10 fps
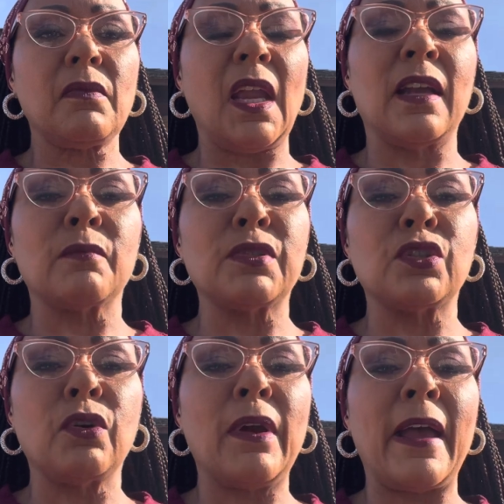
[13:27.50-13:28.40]
And I'm
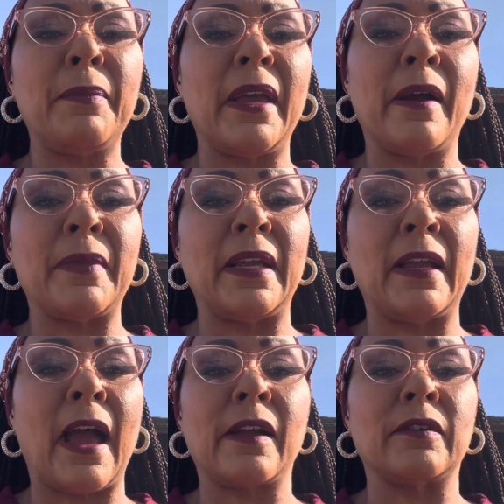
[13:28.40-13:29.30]
so happy. I
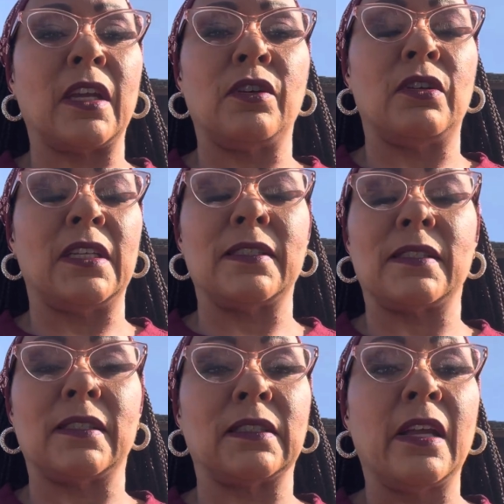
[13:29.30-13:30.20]
mean,
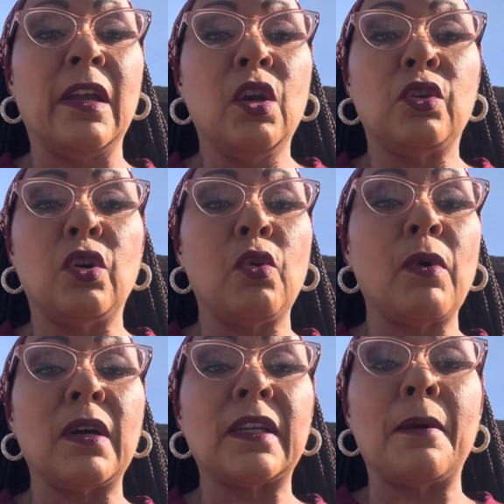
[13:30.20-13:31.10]
listen. No
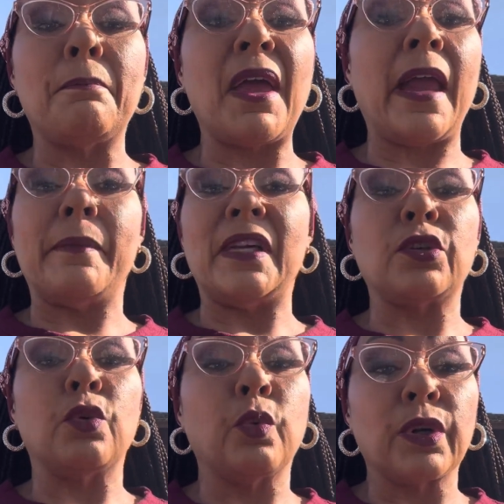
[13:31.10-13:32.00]
one can pay me
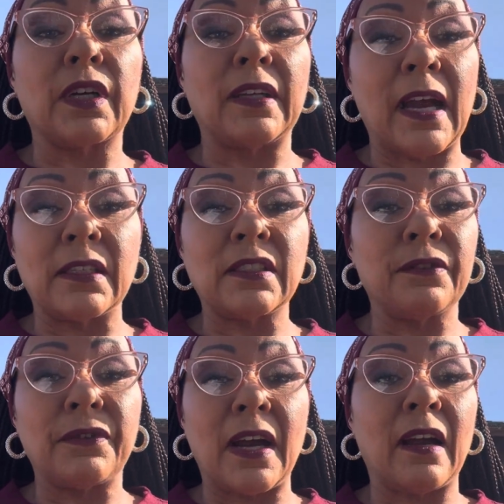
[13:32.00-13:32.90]
to work a
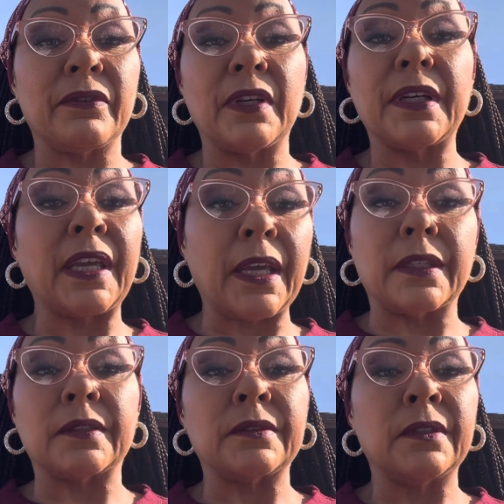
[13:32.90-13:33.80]
9-to-5
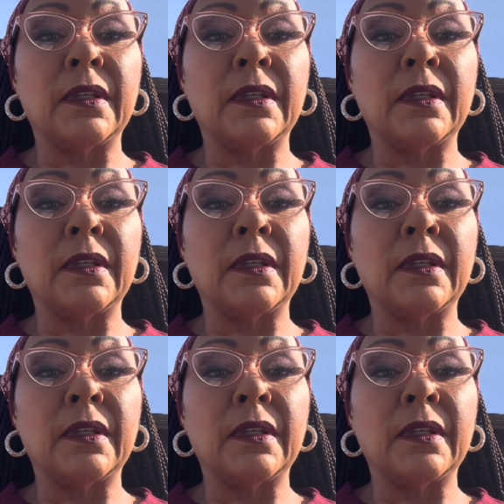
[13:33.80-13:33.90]
again.